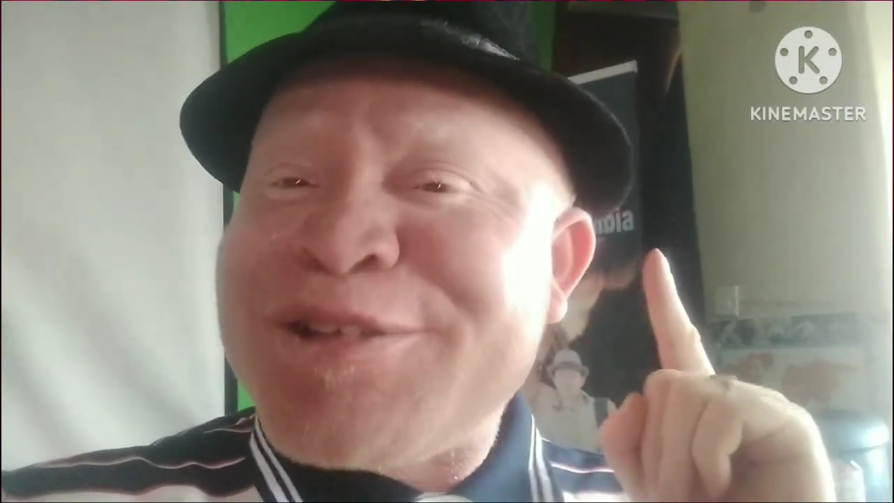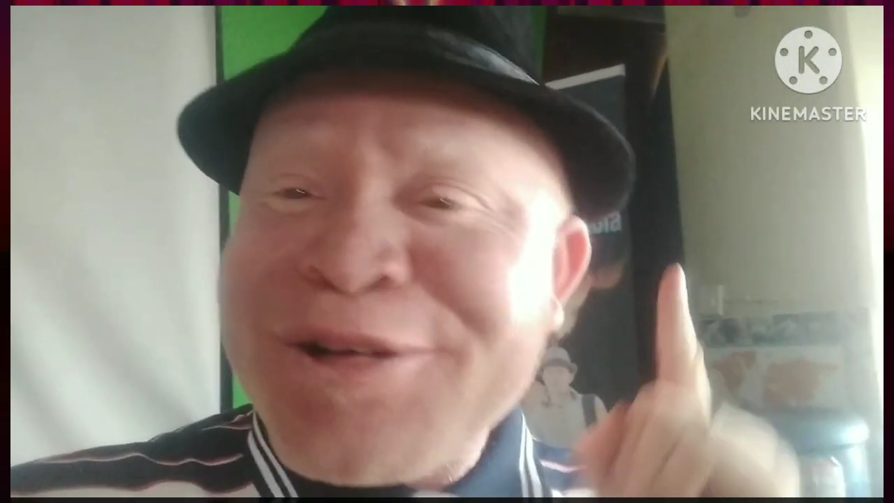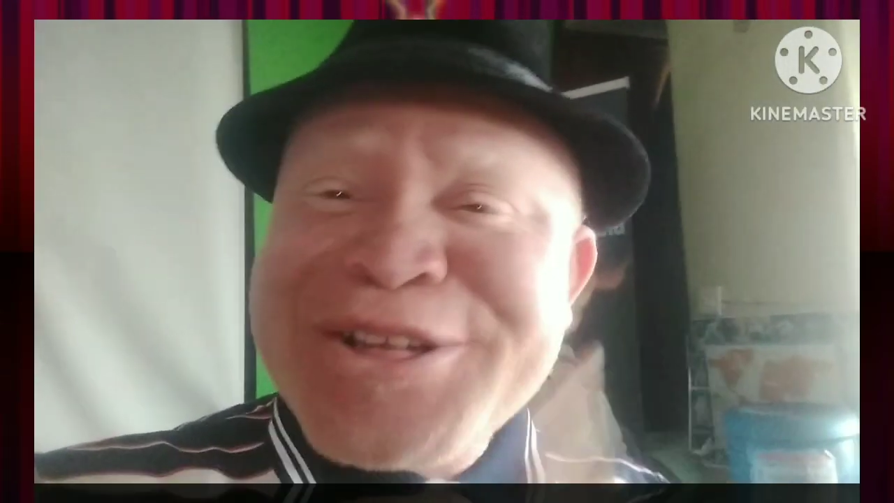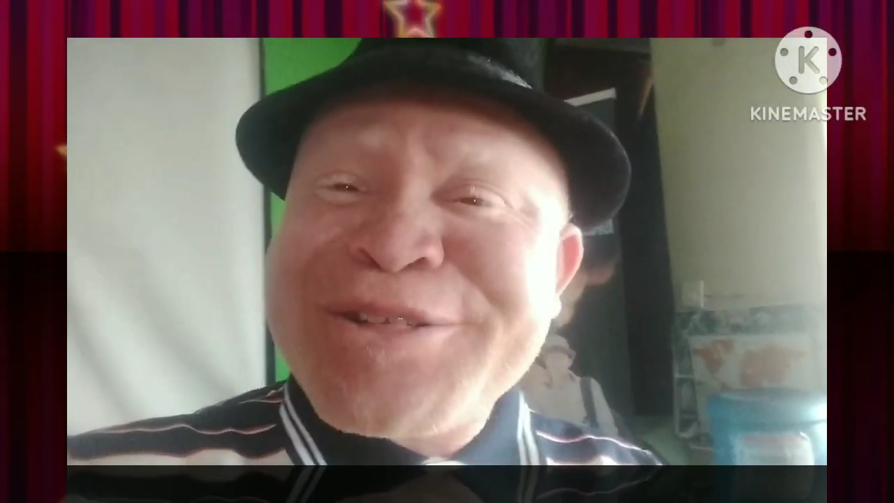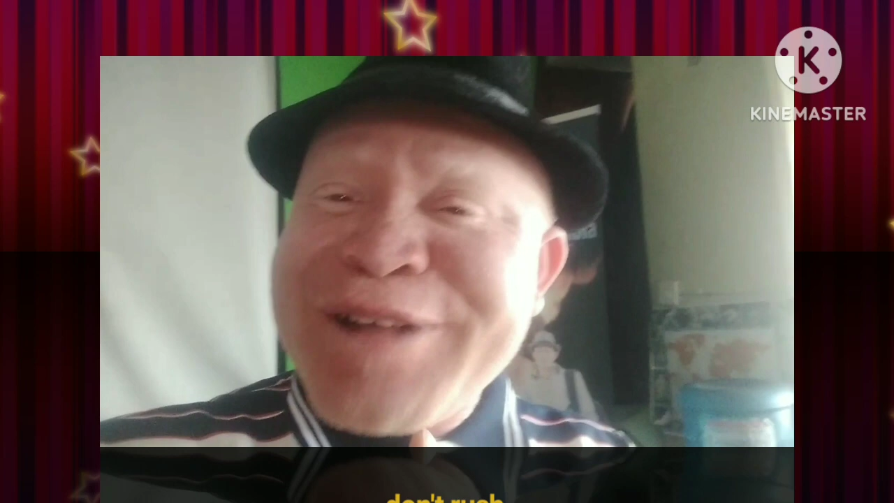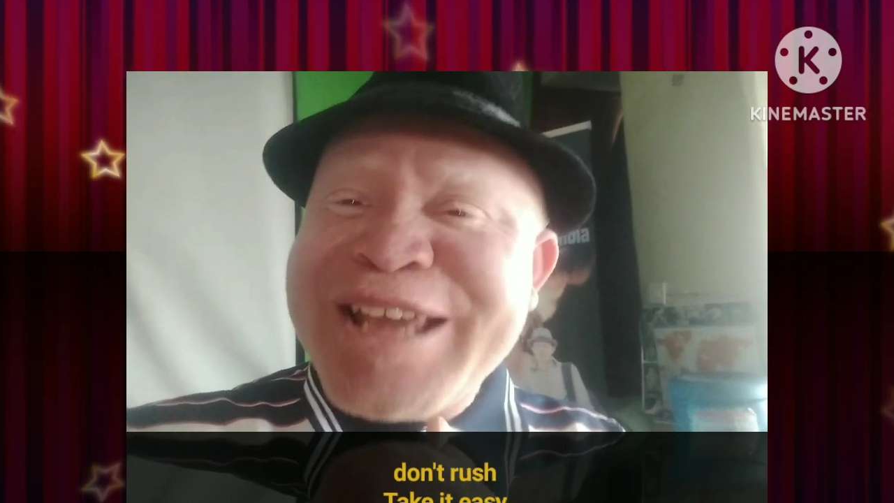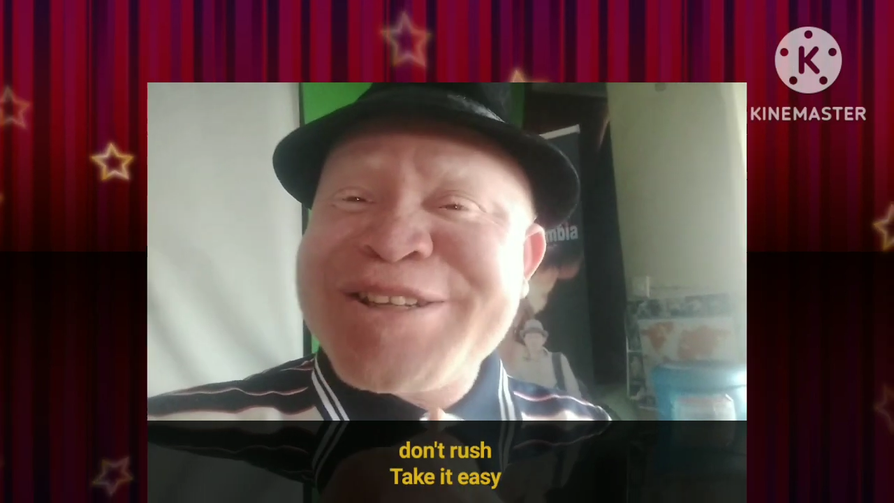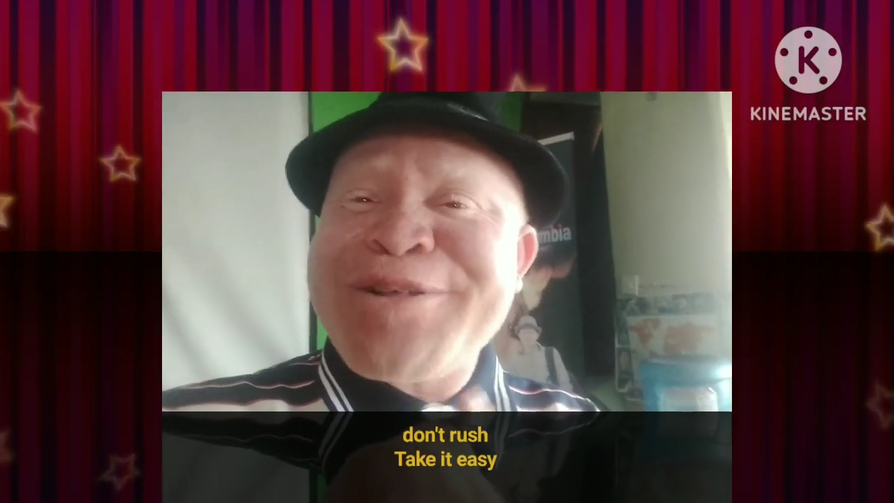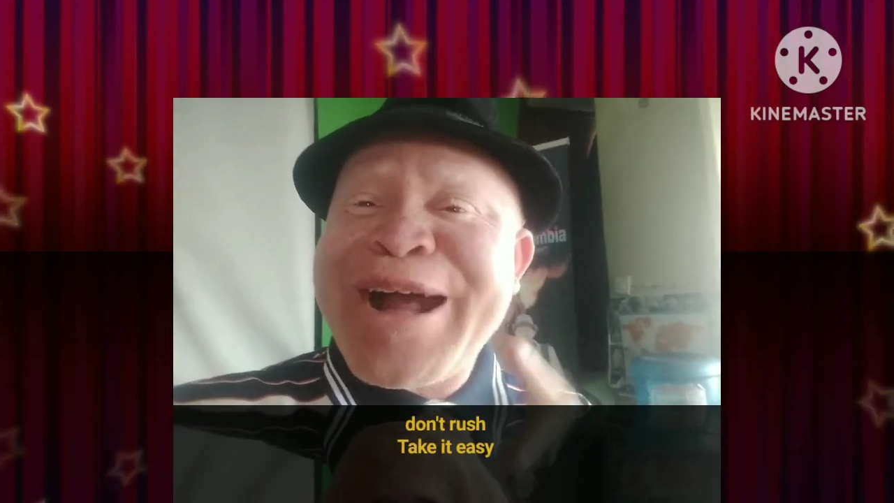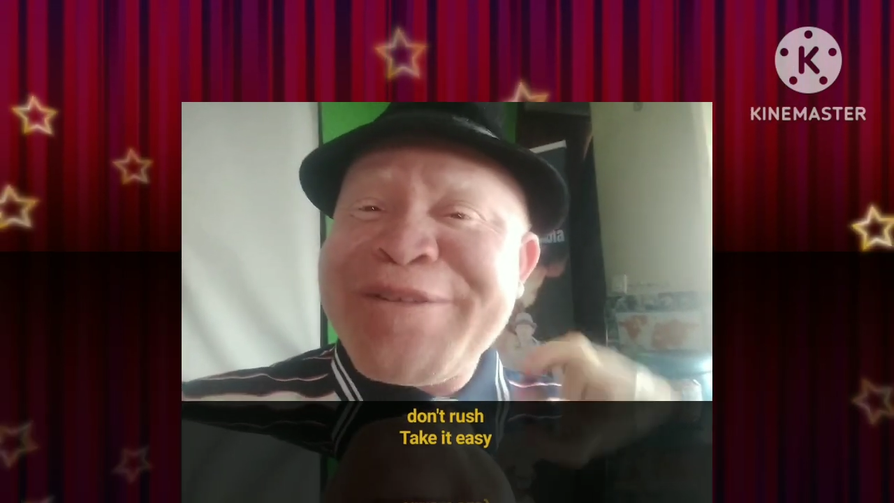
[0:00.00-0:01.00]
Don't rush
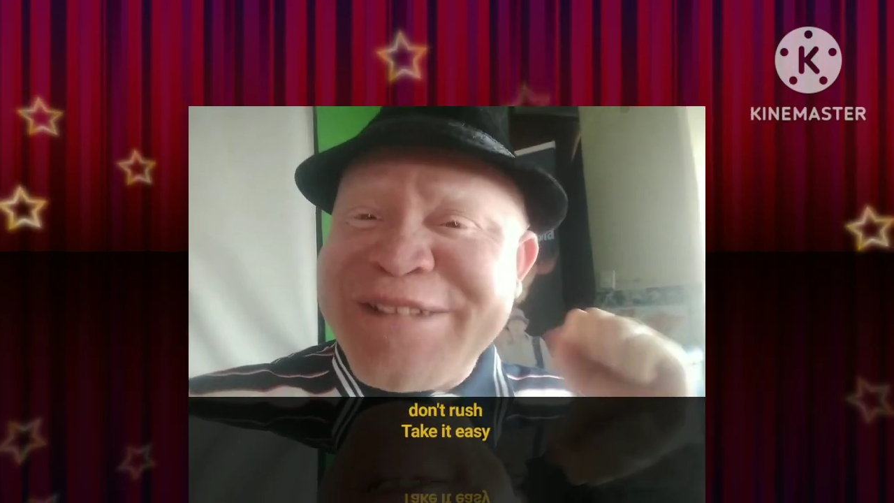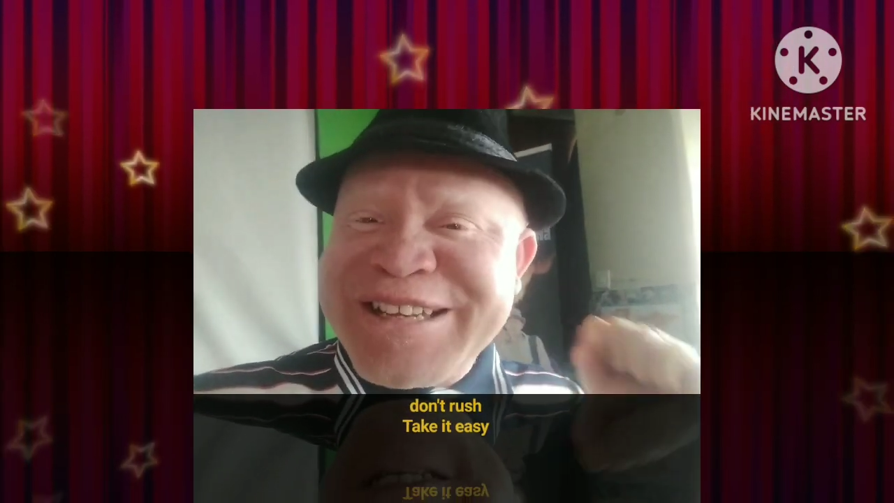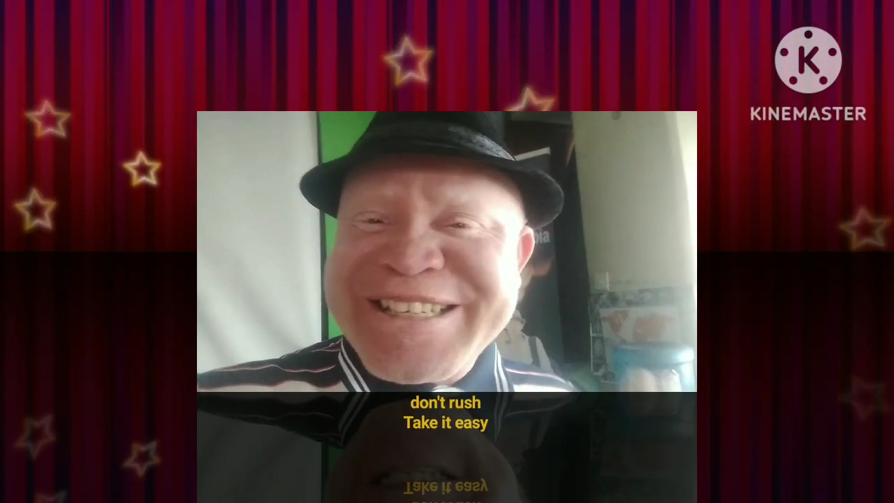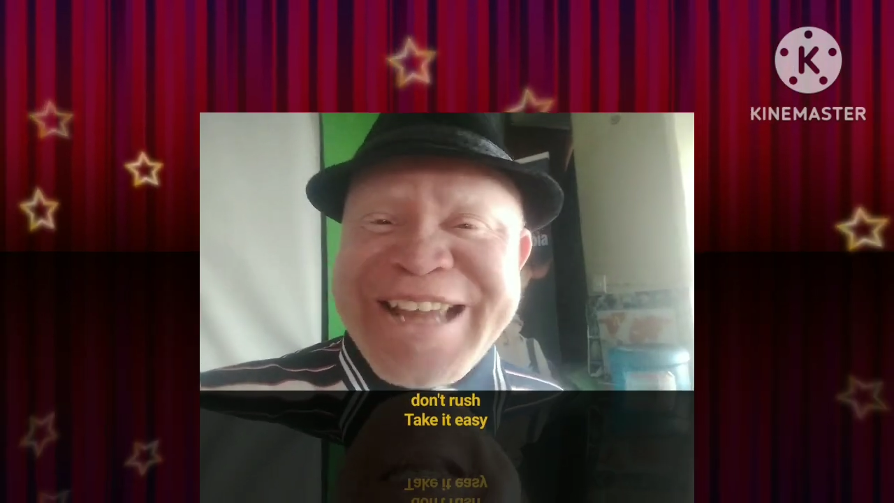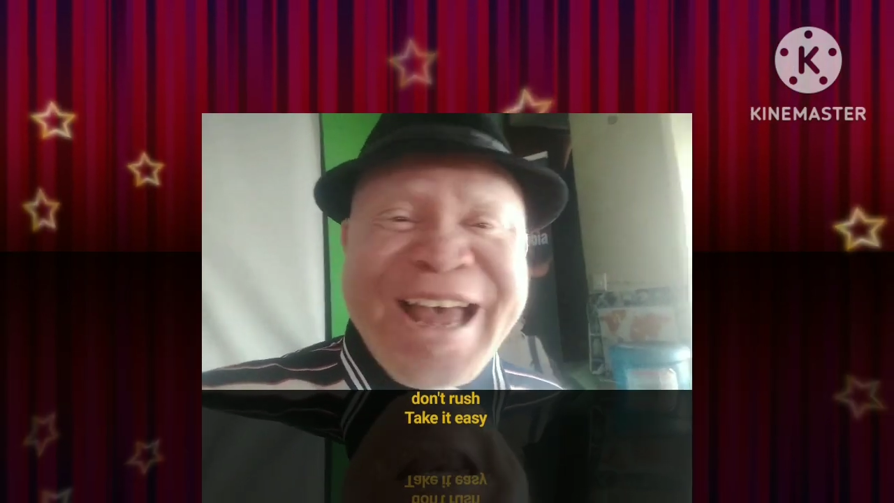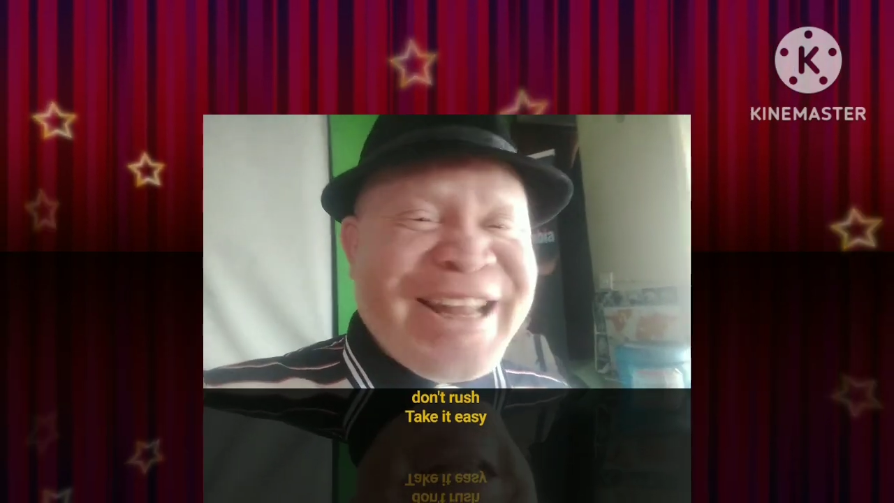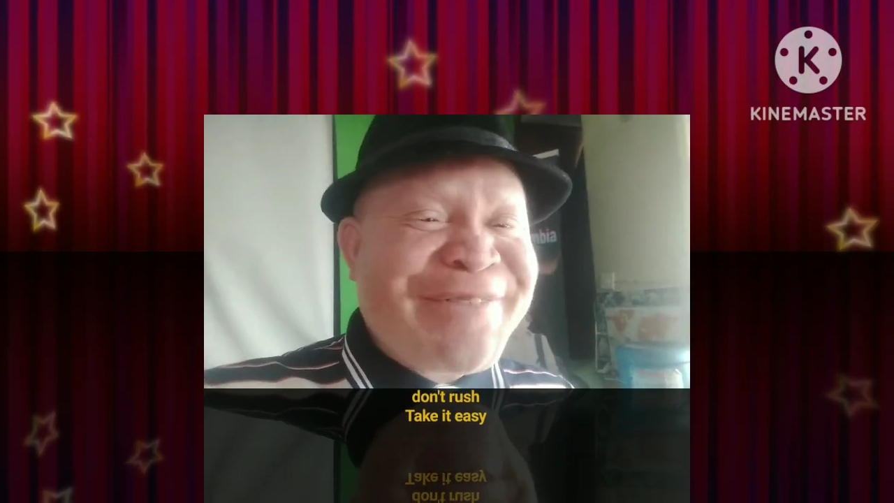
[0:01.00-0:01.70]
to have it done,